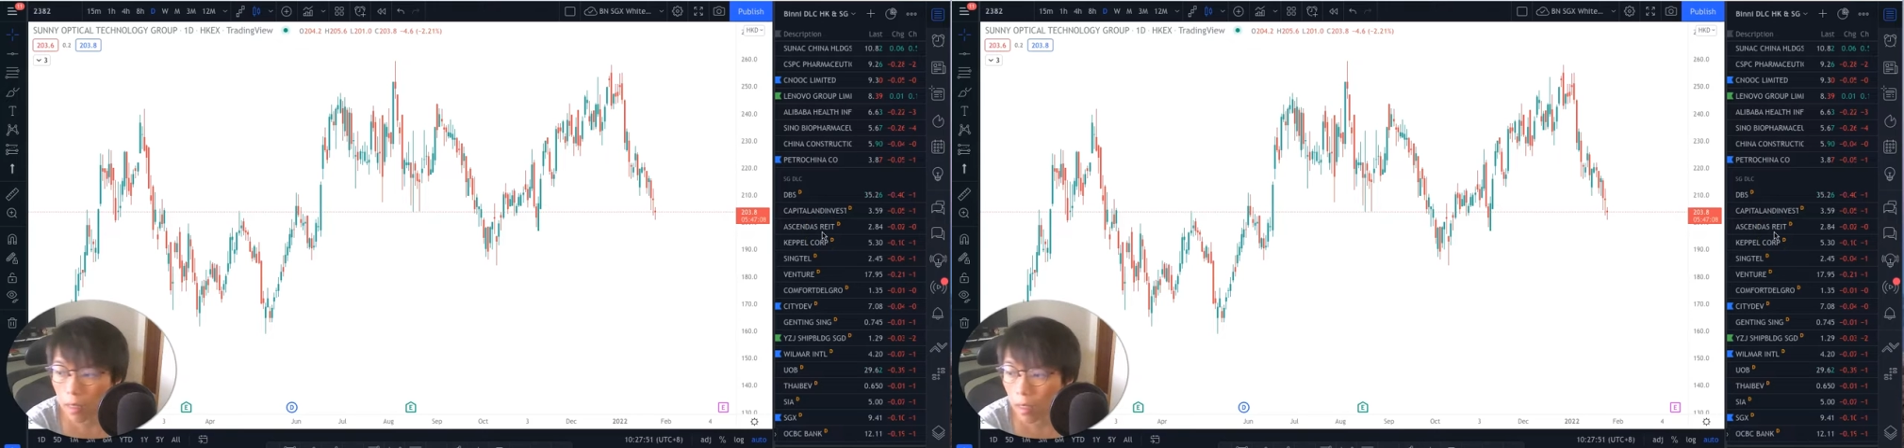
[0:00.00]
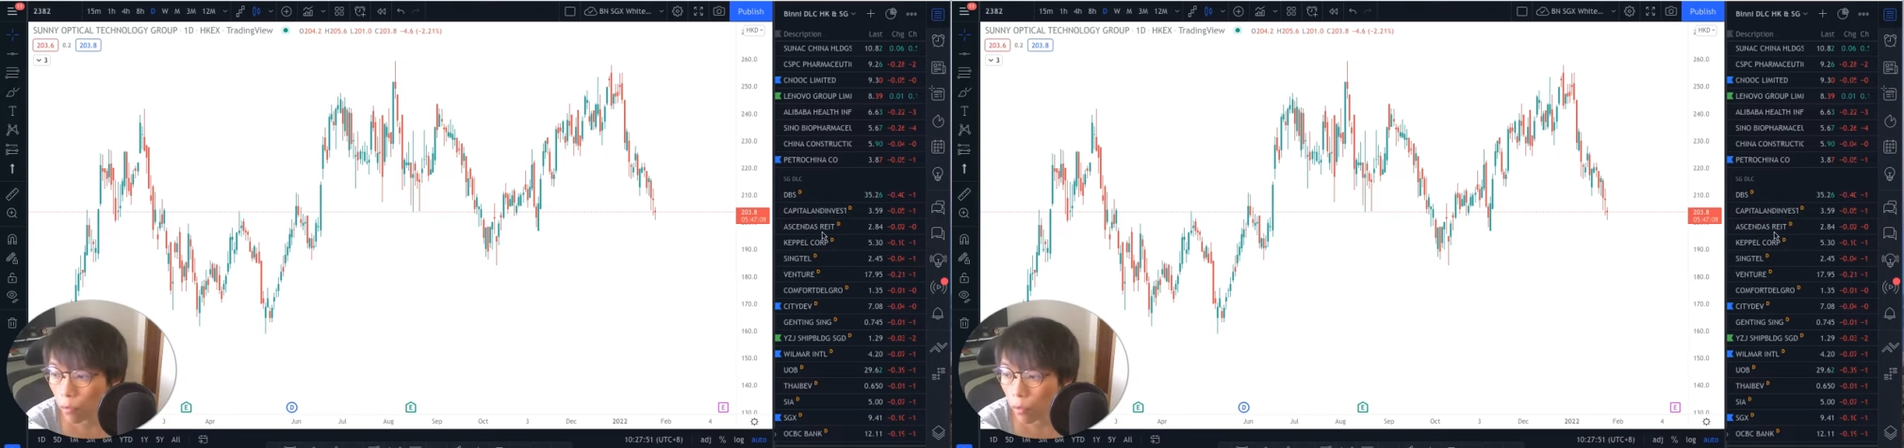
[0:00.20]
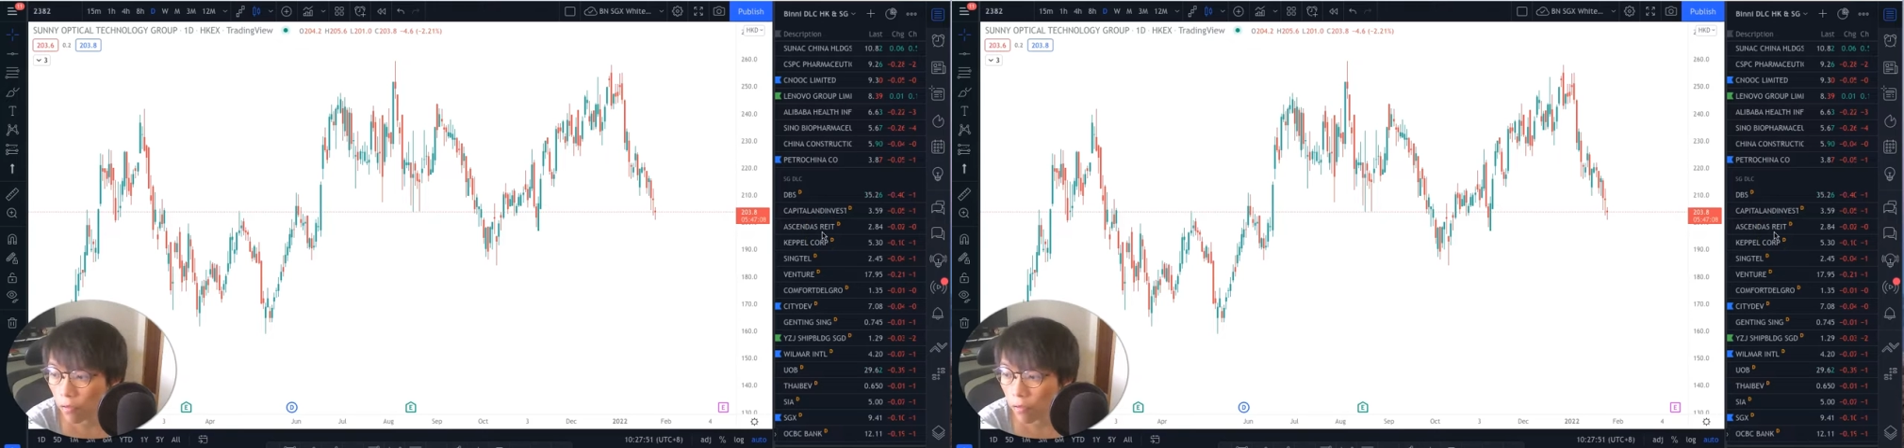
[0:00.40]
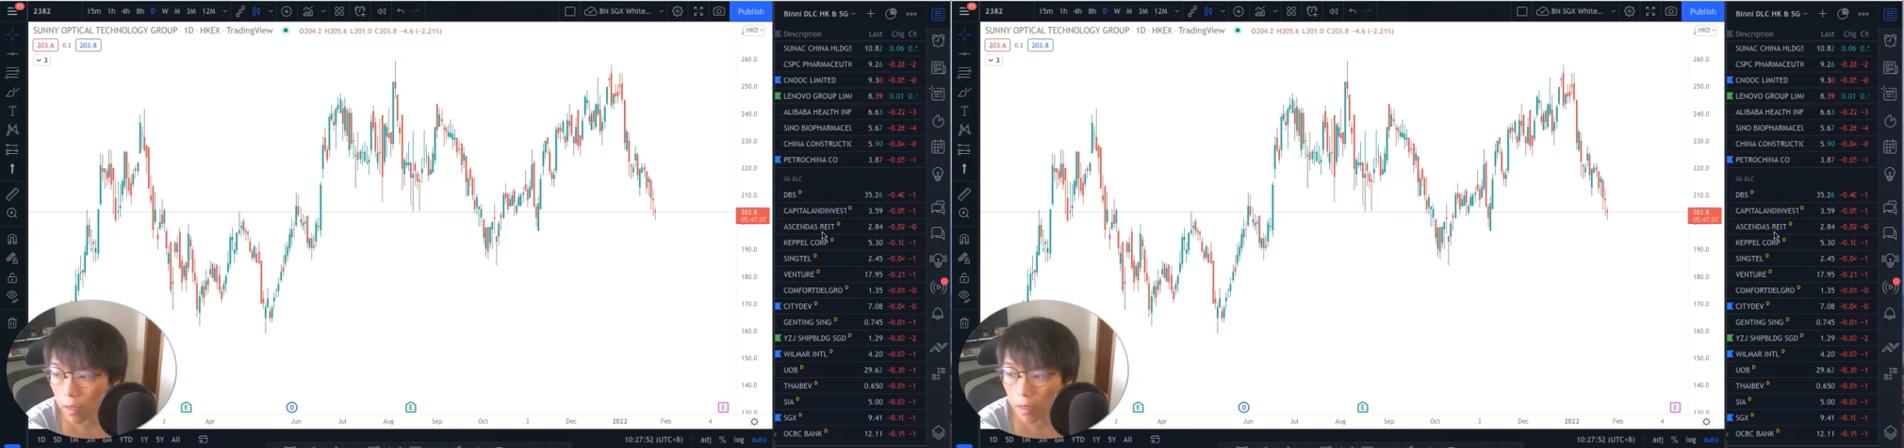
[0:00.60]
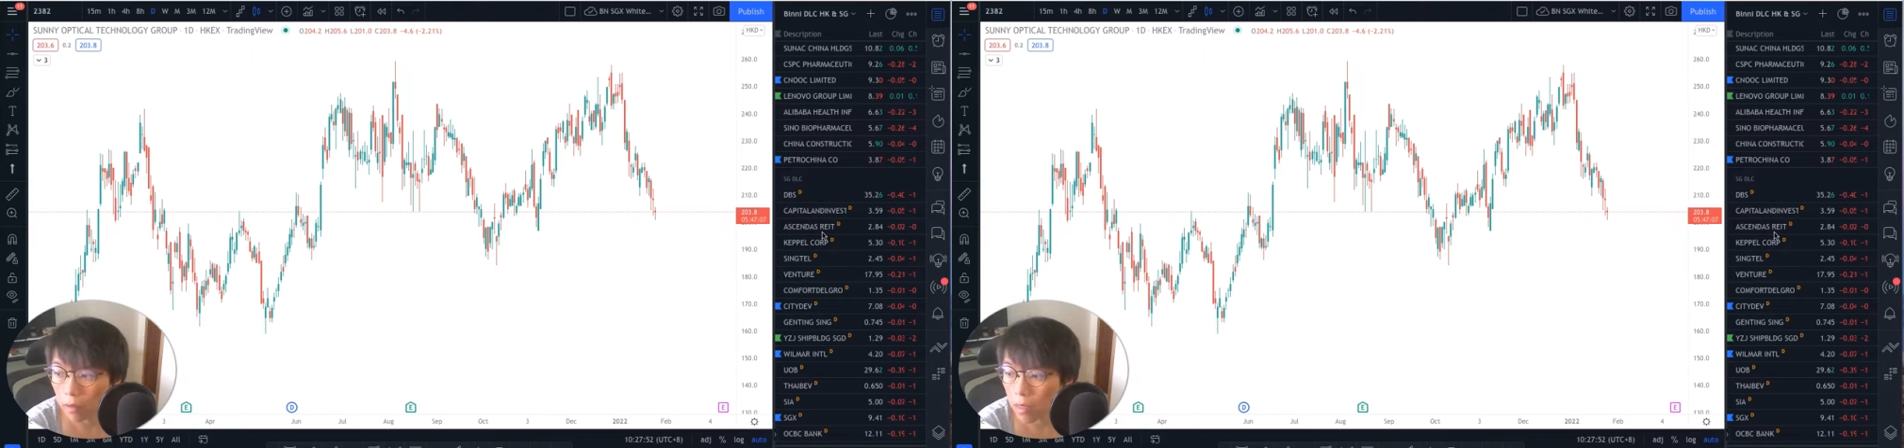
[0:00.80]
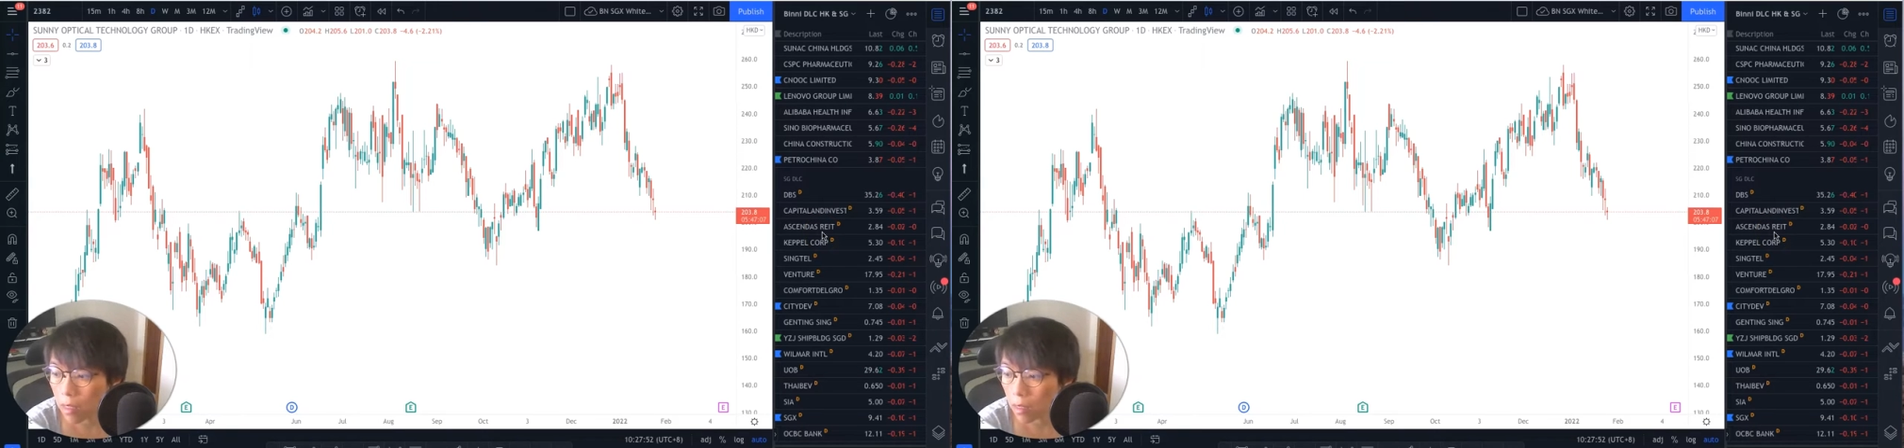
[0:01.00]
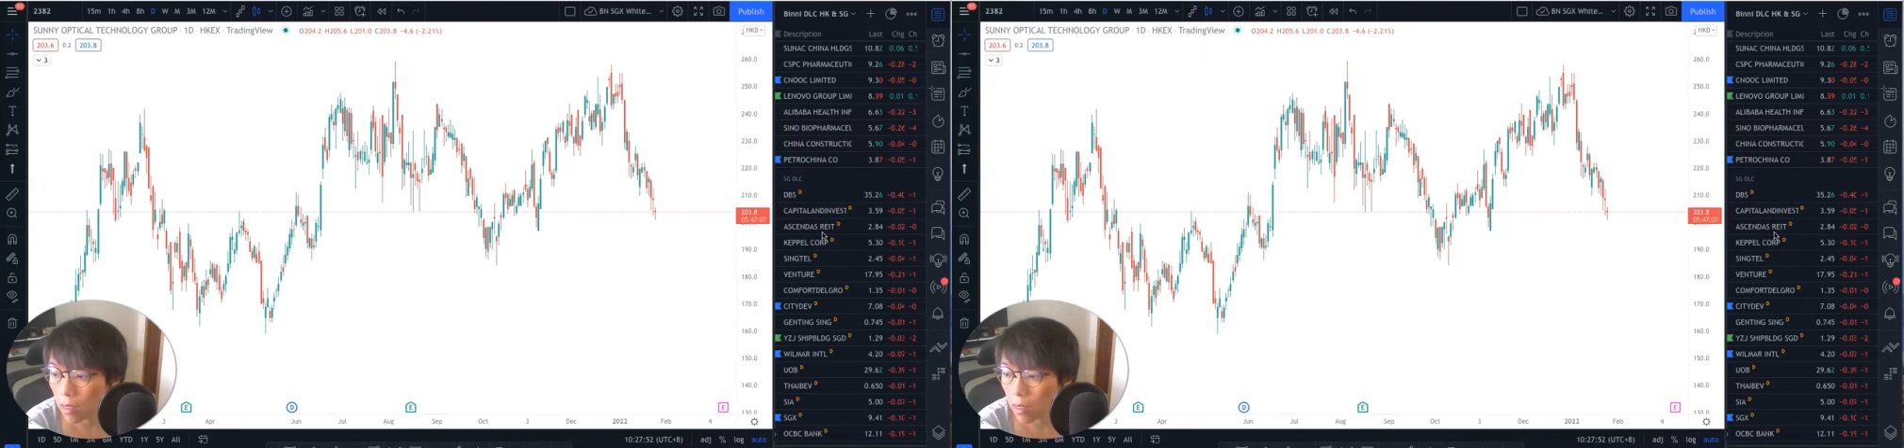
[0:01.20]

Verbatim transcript: are with DLCs.